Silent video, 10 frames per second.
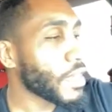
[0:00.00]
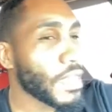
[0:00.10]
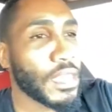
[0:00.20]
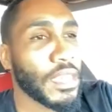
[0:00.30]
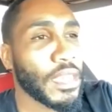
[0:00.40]

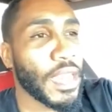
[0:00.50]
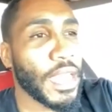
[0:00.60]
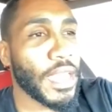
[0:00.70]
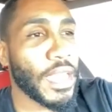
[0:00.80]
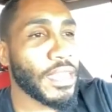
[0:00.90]
And he
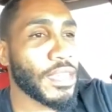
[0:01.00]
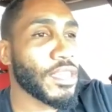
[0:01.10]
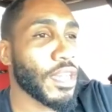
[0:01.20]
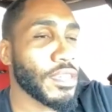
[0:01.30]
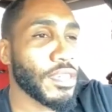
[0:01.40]
said, son,
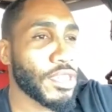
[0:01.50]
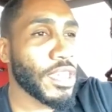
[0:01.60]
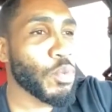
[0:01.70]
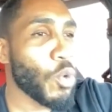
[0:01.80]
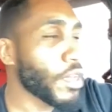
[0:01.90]
you're
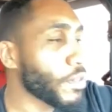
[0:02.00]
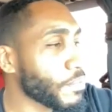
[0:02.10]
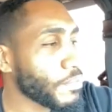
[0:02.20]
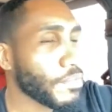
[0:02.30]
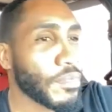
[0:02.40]
6'1",
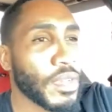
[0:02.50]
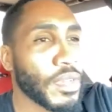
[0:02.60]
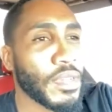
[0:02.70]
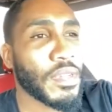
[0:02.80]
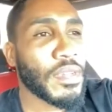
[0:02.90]

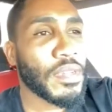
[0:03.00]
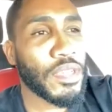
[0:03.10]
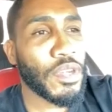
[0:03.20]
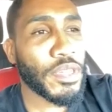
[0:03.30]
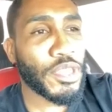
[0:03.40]
you're
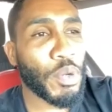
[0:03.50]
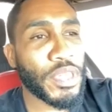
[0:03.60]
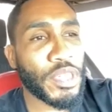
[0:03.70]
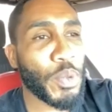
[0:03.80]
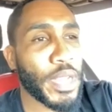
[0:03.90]

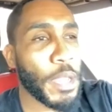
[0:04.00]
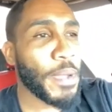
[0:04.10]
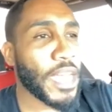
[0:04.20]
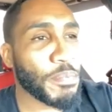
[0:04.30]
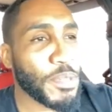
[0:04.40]
228 pounds,
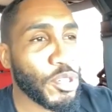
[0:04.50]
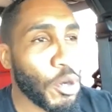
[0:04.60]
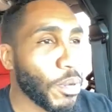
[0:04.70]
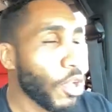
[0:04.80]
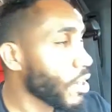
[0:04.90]
but you don't
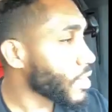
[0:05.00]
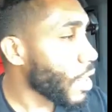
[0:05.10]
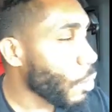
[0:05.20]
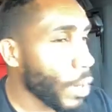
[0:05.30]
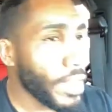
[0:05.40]
belong at that
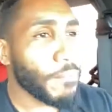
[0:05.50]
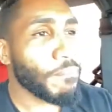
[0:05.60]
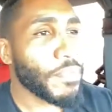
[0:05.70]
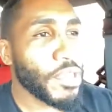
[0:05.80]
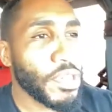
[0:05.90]
weight.
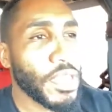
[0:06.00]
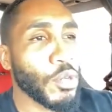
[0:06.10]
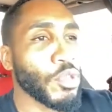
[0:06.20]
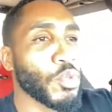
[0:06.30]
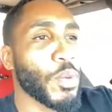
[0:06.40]
You need to
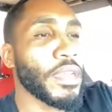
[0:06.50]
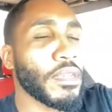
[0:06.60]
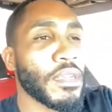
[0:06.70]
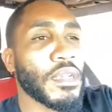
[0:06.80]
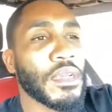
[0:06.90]
lose weight,
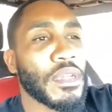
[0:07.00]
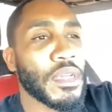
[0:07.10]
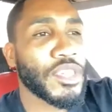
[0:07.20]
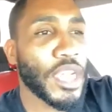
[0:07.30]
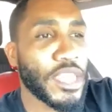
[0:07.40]

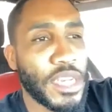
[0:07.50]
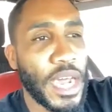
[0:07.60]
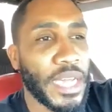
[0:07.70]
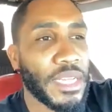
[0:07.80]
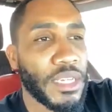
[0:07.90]
change your
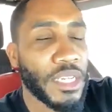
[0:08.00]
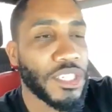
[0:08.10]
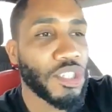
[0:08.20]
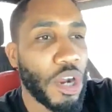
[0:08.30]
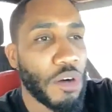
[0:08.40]
diet, and
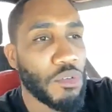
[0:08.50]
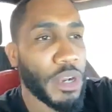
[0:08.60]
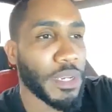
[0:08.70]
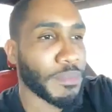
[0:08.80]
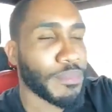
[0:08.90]
start running.
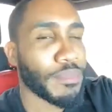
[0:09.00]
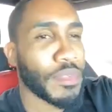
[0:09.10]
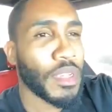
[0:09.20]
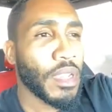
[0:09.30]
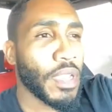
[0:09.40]

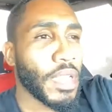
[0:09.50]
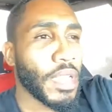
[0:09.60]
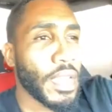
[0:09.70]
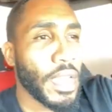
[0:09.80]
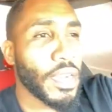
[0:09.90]

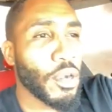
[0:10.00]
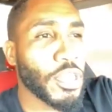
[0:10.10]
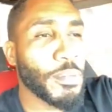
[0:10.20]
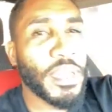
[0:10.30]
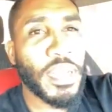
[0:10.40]
And
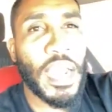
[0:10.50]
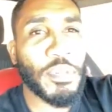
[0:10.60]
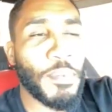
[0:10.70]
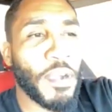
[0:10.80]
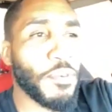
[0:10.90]
ultimately, that was
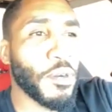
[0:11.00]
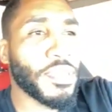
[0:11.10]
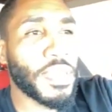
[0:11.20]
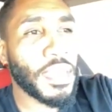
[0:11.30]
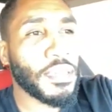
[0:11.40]
my first
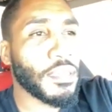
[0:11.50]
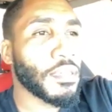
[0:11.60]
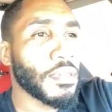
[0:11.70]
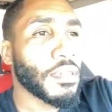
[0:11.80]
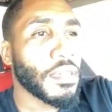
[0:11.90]
test
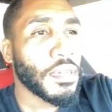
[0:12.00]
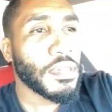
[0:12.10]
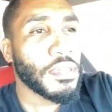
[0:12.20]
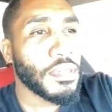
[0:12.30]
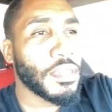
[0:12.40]

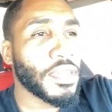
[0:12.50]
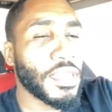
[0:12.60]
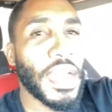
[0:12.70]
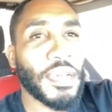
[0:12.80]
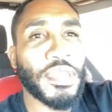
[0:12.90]
to see
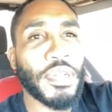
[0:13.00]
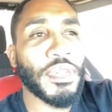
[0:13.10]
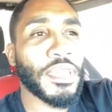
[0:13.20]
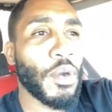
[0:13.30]
how serious I